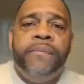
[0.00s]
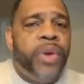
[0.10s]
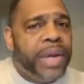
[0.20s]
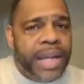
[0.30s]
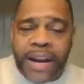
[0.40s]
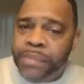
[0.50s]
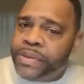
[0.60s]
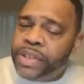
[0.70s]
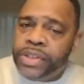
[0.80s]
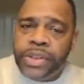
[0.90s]
Don't get out of
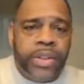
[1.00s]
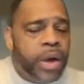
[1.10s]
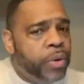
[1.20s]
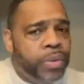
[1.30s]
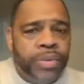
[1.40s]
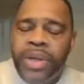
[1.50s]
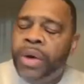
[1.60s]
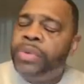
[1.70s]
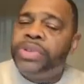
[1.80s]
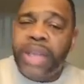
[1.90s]
position. Don't,
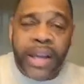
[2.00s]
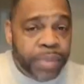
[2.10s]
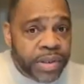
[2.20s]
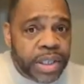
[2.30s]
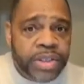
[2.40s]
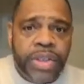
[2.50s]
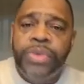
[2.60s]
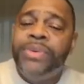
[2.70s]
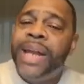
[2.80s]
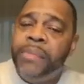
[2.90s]
don't. Stay in position.
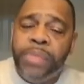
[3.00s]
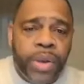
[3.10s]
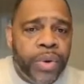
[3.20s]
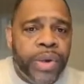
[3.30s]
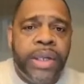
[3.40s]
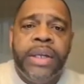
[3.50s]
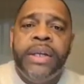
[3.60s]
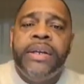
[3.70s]
Do not blow it.